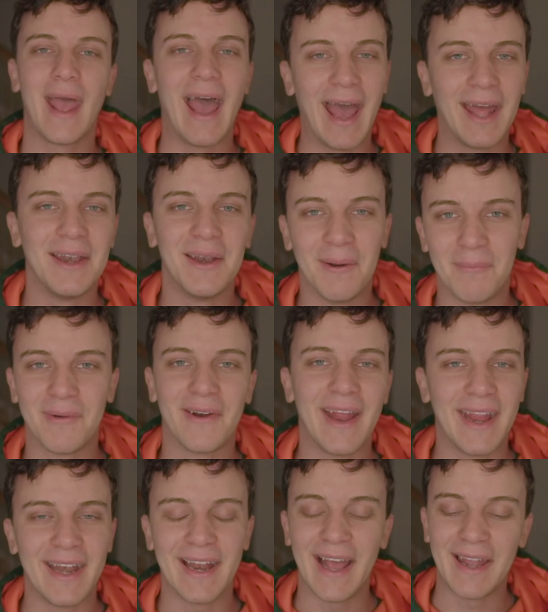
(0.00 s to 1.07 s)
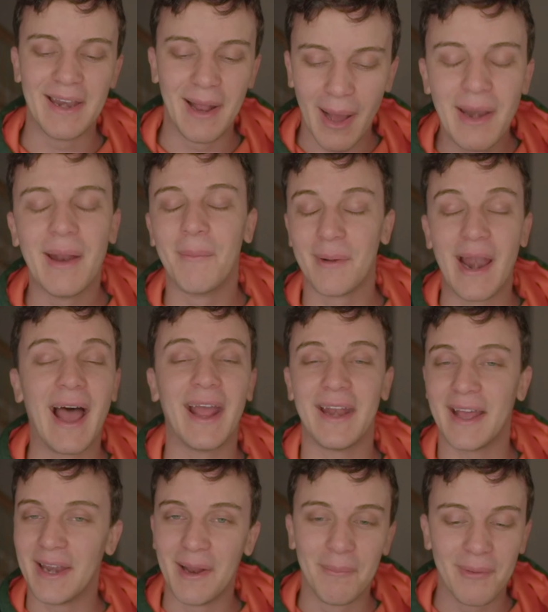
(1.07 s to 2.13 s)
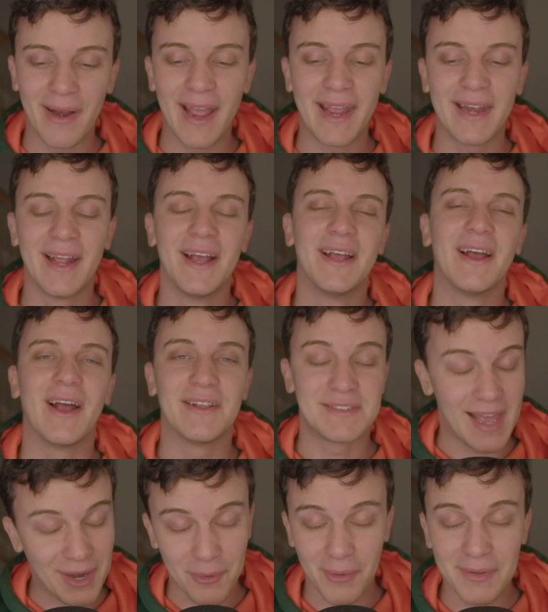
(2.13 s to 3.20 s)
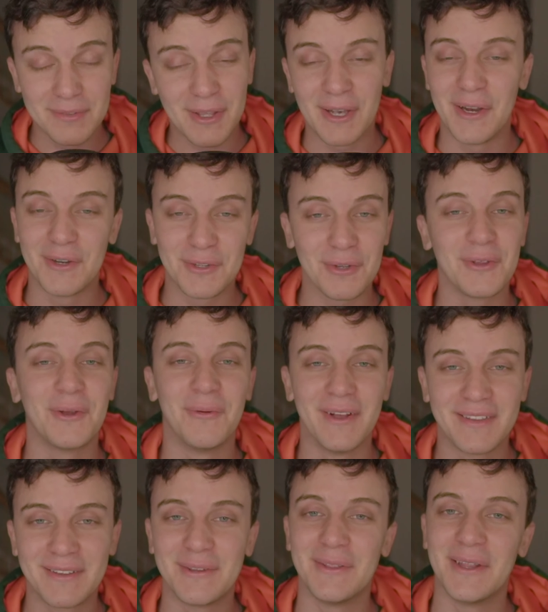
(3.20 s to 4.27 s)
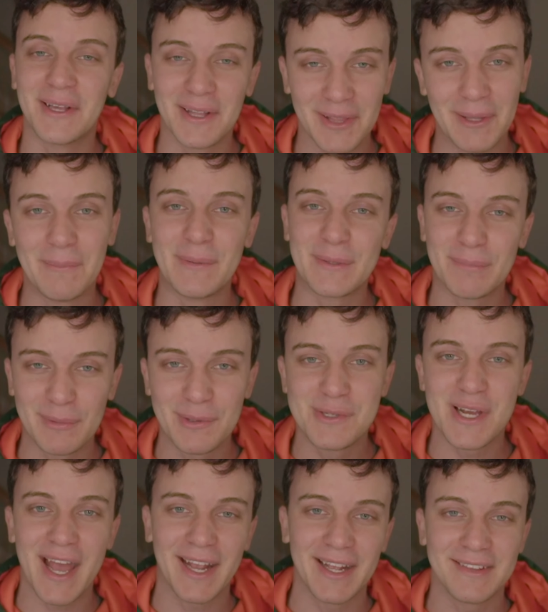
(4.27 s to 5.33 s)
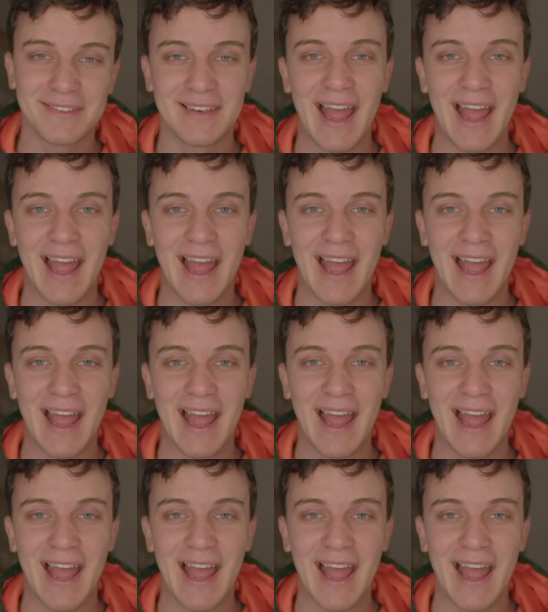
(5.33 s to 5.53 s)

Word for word: at number eight at, no, at number nine at number eight Zach initially went to the Columbus Blue Jackets.